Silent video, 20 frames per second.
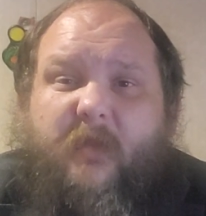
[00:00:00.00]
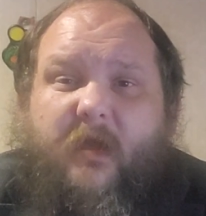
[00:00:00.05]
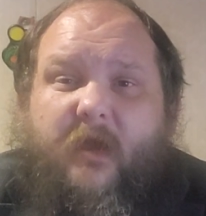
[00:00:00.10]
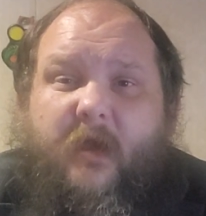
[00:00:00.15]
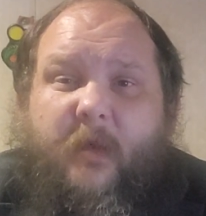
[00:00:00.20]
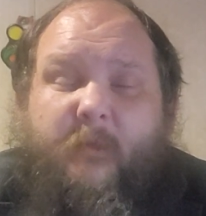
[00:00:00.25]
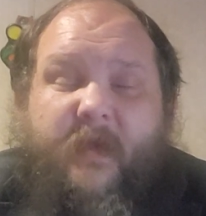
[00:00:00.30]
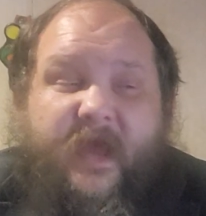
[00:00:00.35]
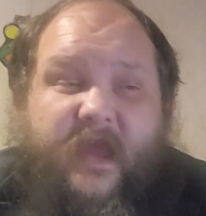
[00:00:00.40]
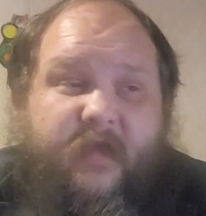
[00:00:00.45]

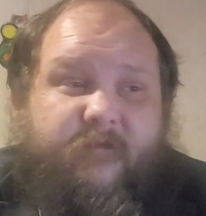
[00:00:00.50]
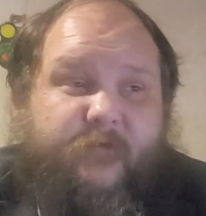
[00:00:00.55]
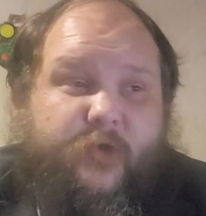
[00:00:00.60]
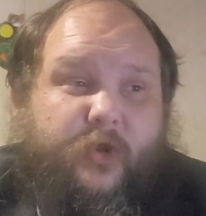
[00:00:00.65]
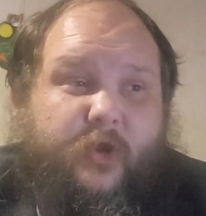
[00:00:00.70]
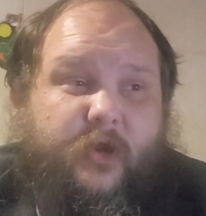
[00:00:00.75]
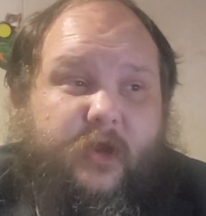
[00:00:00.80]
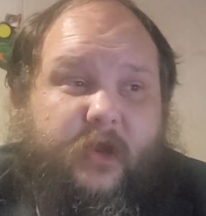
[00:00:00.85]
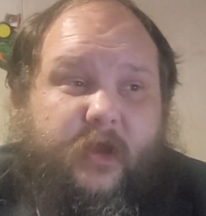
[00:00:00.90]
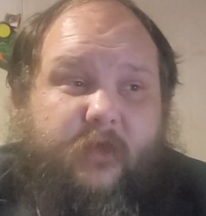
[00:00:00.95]
a behavior
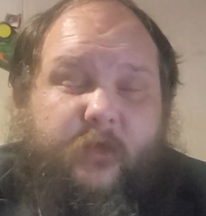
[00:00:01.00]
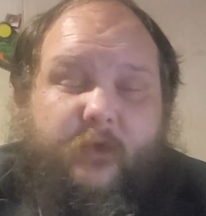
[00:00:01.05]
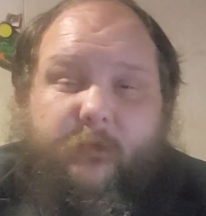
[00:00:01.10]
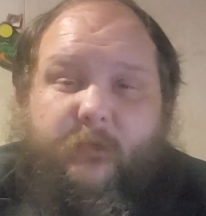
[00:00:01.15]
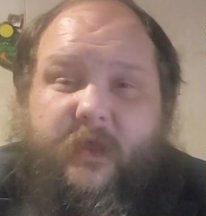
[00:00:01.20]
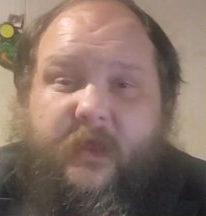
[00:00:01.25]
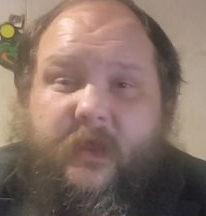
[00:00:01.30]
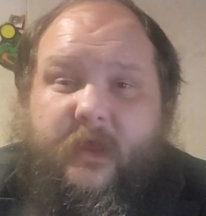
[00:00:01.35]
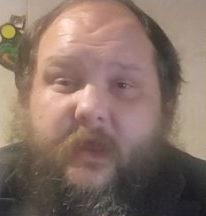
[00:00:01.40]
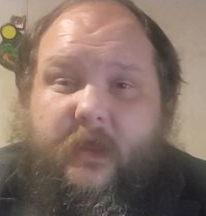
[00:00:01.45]
can either
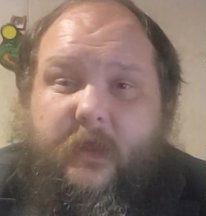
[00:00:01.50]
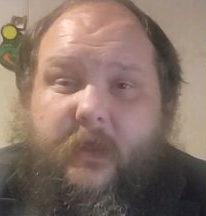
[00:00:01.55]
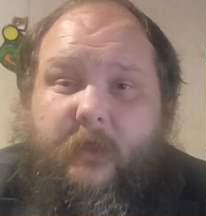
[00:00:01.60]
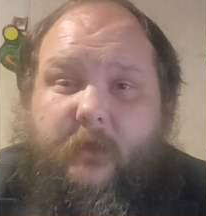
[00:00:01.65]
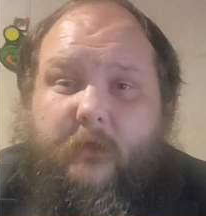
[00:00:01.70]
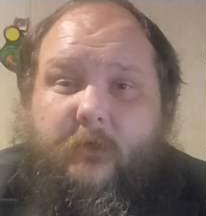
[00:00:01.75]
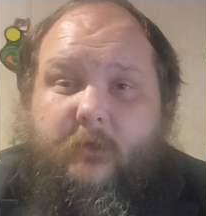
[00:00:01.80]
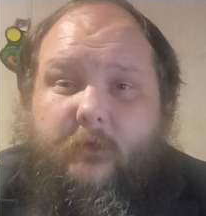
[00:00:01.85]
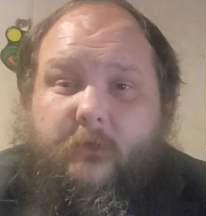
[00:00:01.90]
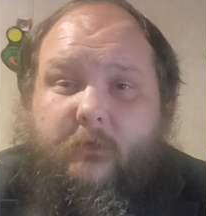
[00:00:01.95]
be
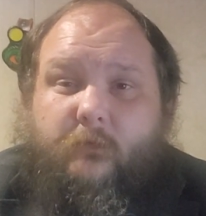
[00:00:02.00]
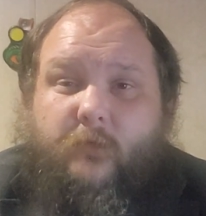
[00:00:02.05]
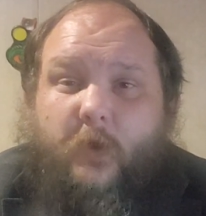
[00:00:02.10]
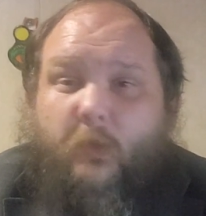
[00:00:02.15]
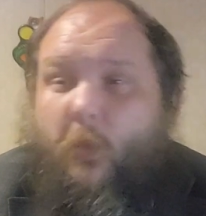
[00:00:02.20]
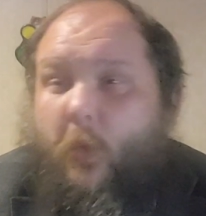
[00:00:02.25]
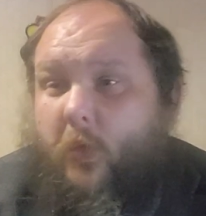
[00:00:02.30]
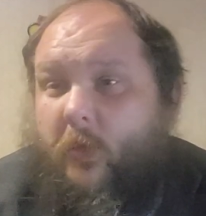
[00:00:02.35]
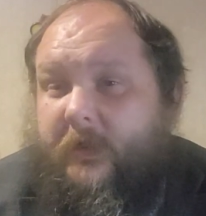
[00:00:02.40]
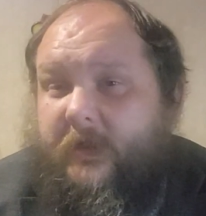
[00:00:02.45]

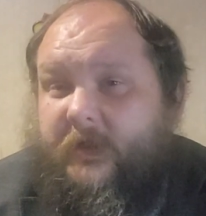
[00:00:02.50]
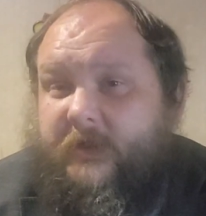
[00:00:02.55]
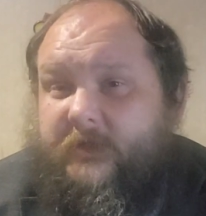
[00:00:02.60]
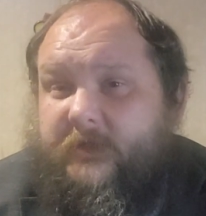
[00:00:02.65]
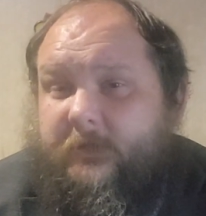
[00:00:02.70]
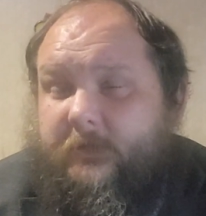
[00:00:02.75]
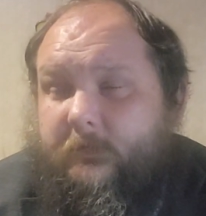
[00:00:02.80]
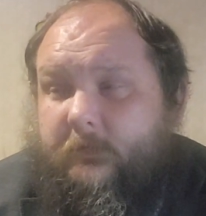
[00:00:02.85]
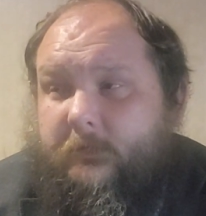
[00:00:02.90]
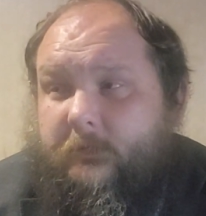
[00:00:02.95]

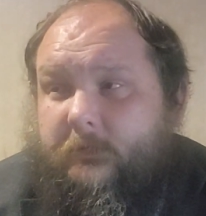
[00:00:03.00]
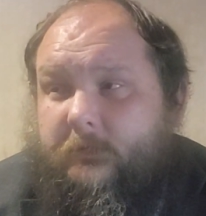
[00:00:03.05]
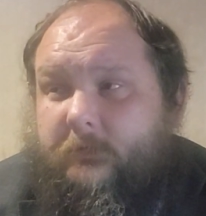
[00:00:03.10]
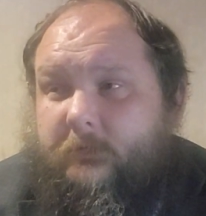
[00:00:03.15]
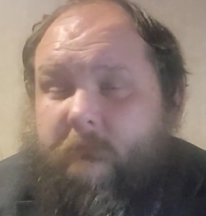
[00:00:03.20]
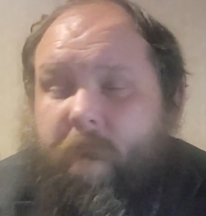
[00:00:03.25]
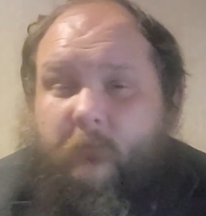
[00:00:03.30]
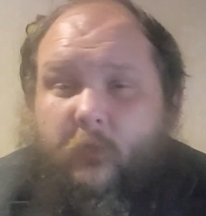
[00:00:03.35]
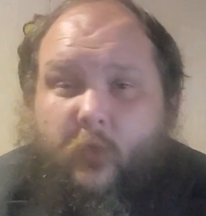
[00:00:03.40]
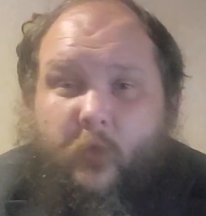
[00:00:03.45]
rewarded
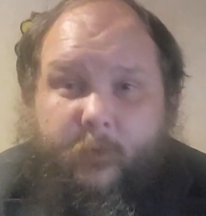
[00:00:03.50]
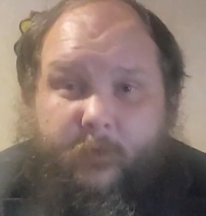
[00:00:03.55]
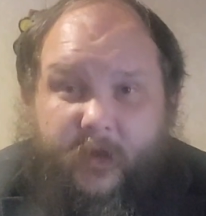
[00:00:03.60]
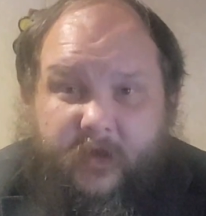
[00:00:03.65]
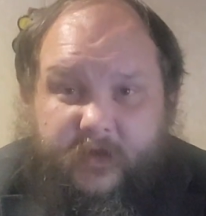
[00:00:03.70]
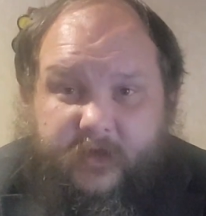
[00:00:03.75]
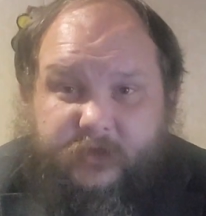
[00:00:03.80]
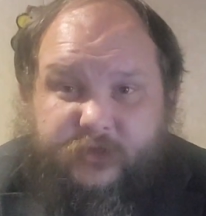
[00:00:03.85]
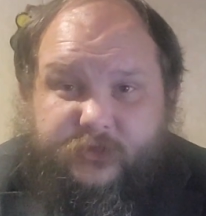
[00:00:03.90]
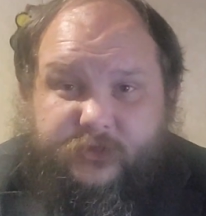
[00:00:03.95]
or
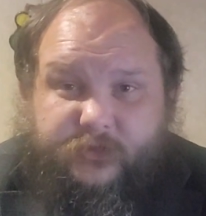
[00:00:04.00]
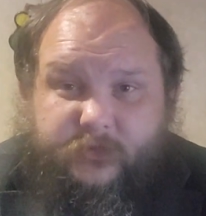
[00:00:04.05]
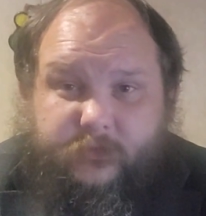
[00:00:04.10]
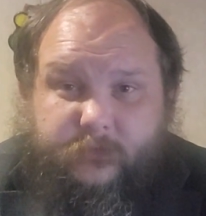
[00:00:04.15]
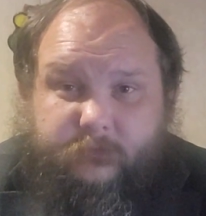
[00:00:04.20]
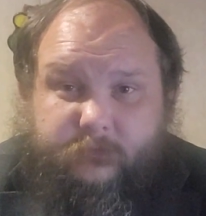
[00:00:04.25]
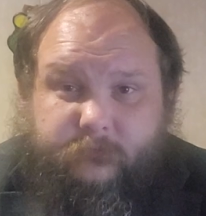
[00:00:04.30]
punished.